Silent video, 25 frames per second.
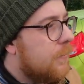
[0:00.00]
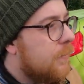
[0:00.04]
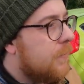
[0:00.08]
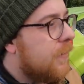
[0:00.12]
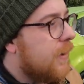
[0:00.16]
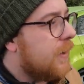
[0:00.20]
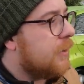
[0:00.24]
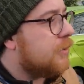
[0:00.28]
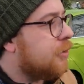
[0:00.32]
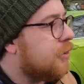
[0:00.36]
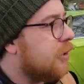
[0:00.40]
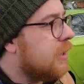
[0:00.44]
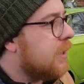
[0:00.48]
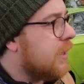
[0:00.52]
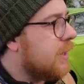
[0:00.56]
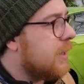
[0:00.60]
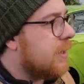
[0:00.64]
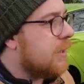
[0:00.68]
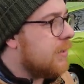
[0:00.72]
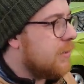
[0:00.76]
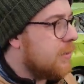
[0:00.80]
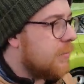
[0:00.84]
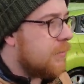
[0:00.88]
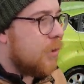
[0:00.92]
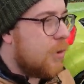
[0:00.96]

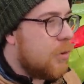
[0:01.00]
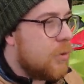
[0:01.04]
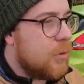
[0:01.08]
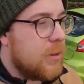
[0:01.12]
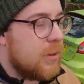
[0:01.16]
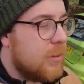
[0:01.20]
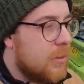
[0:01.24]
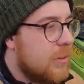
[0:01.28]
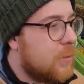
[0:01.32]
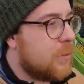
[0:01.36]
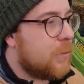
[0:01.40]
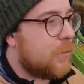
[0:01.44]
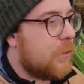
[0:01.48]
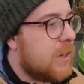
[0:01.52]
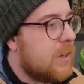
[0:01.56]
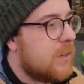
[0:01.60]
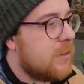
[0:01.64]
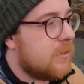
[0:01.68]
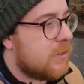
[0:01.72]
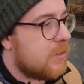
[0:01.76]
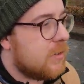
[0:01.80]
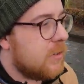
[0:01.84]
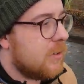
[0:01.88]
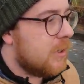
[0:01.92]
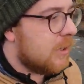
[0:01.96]
fishing, you've got all of these
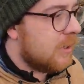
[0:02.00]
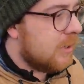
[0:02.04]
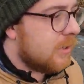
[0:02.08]
things, and